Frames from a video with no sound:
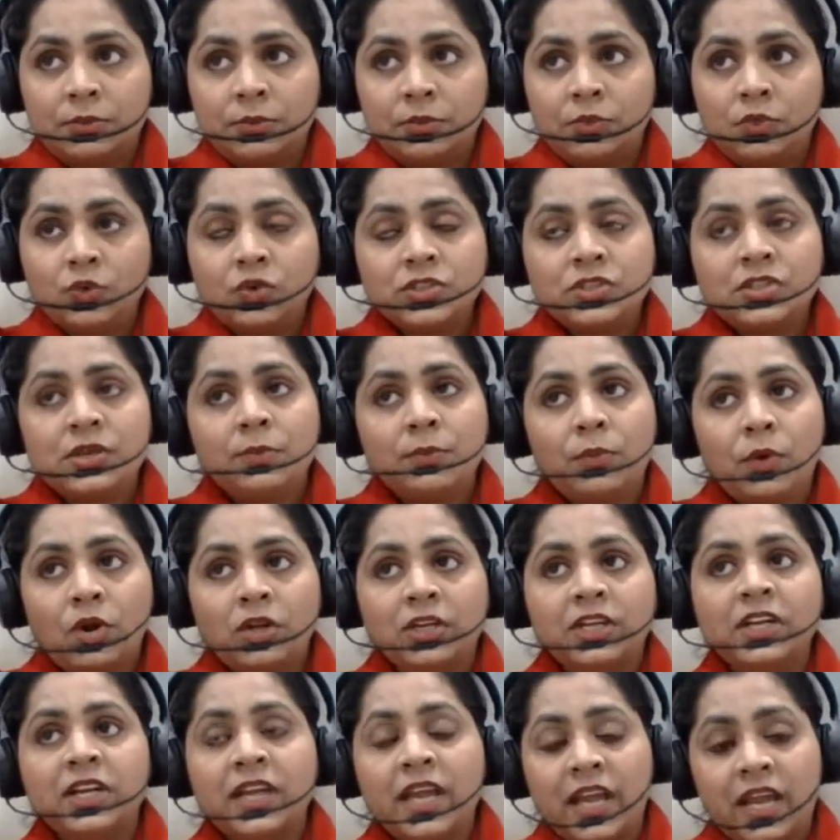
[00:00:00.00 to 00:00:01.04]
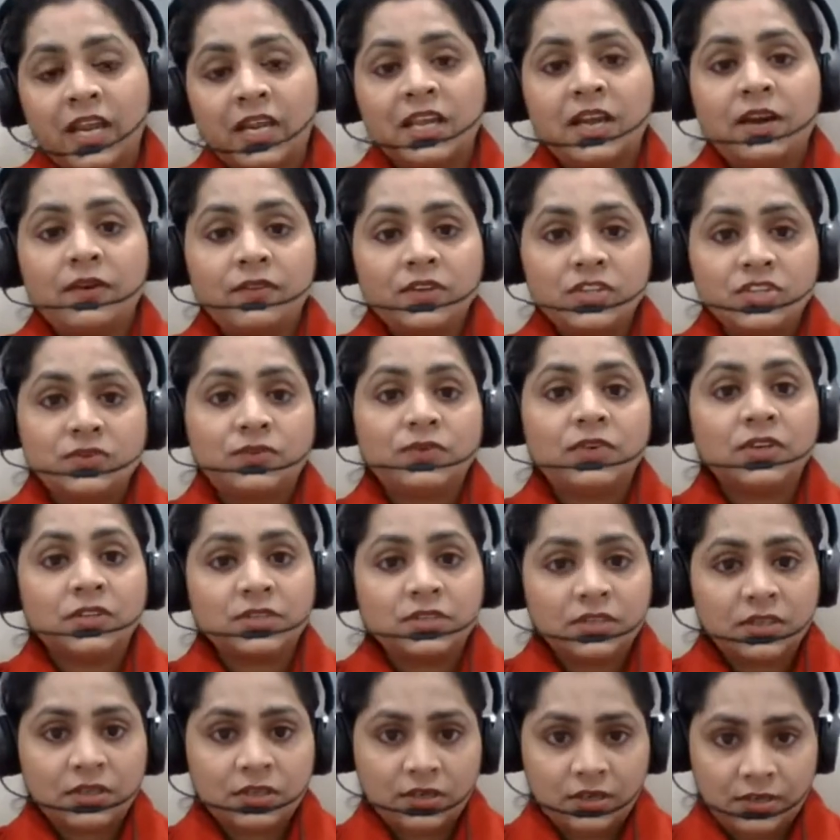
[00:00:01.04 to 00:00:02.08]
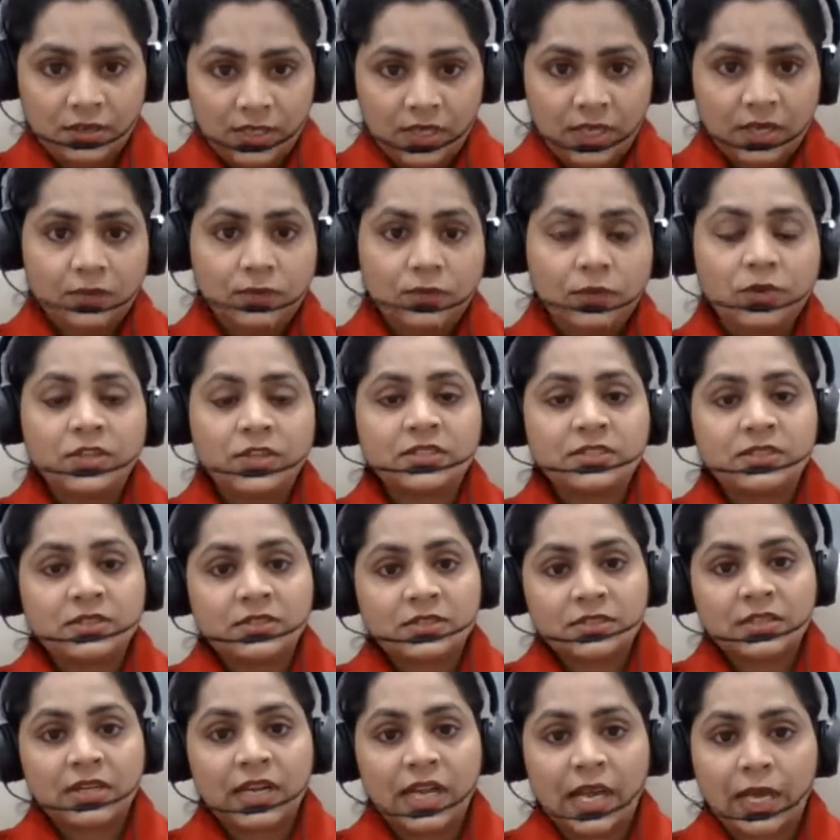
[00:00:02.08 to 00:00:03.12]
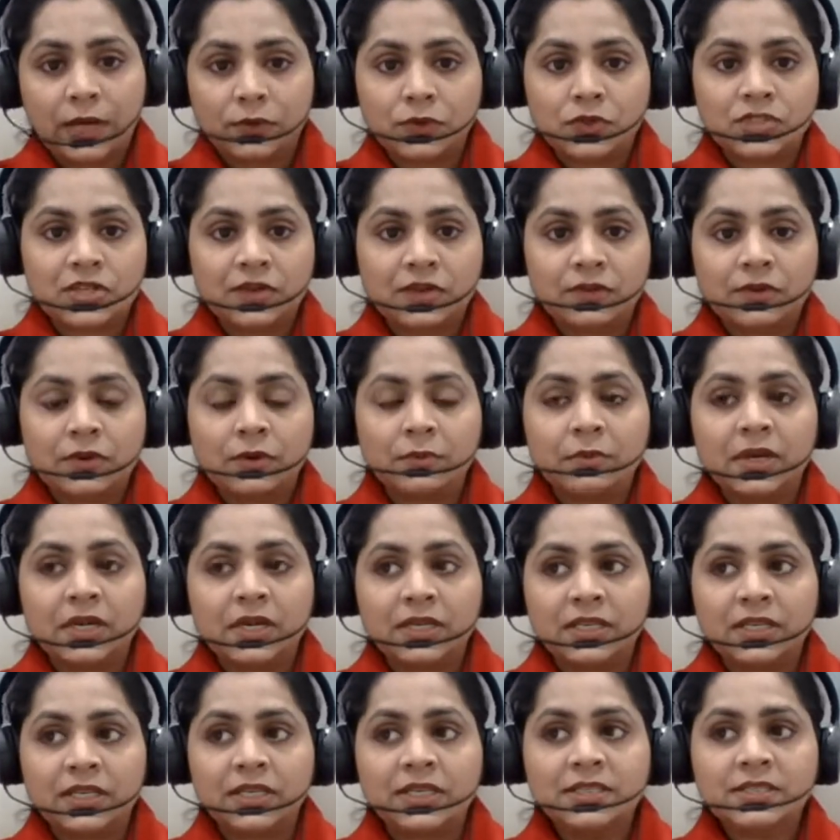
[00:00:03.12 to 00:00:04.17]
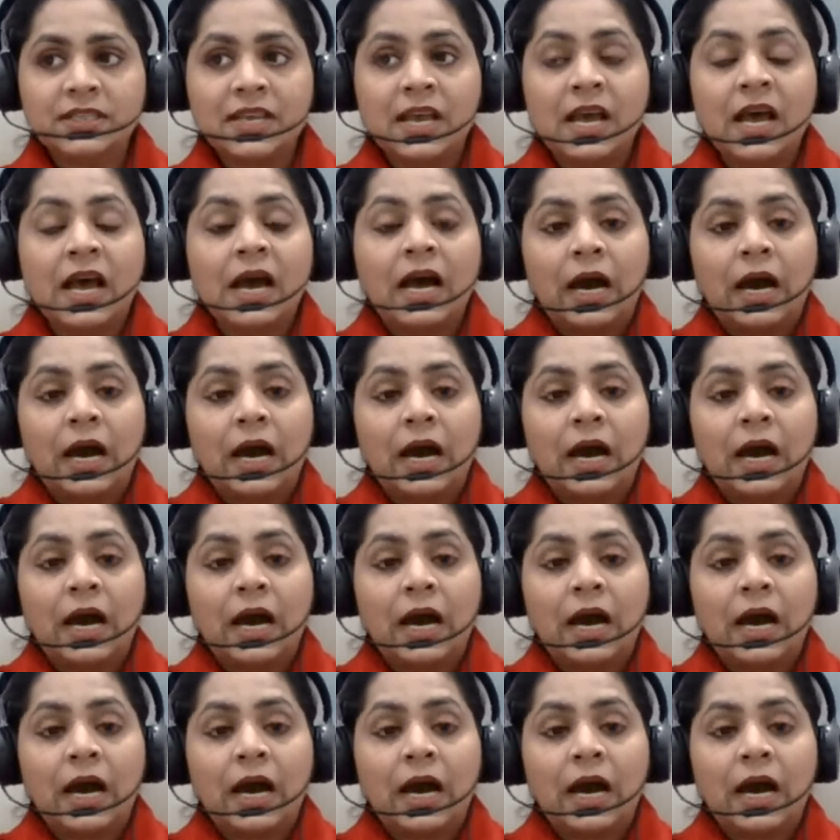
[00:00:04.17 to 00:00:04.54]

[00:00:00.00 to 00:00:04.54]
most important area which further influences the language development is